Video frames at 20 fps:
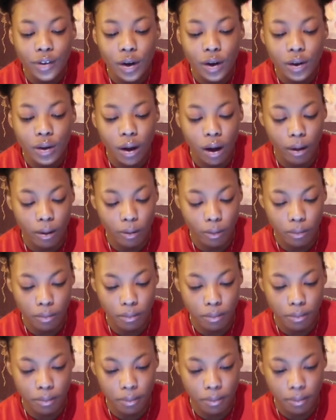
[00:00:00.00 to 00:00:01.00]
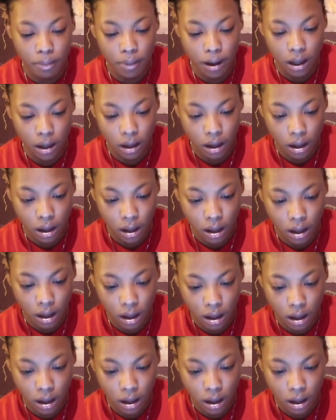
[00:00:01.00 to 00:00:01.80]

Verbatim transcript: photo. Oh my god.